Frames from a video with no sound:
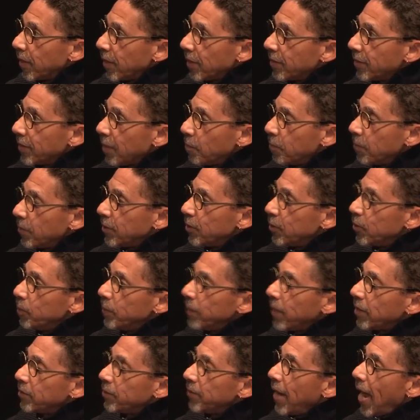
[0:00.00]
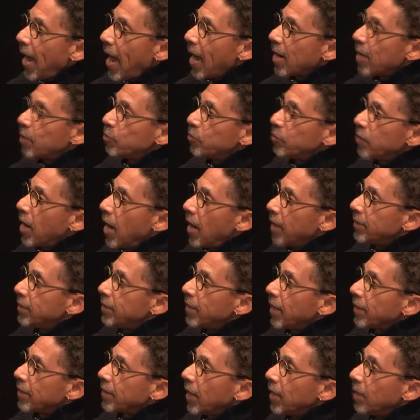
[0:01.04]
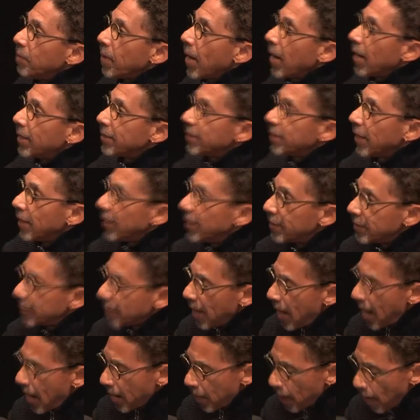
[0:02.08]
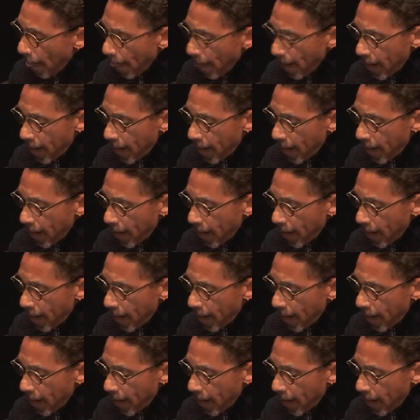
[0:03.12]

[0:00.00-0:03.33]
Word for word: Because I'm assuming that you had a project you might have set aside.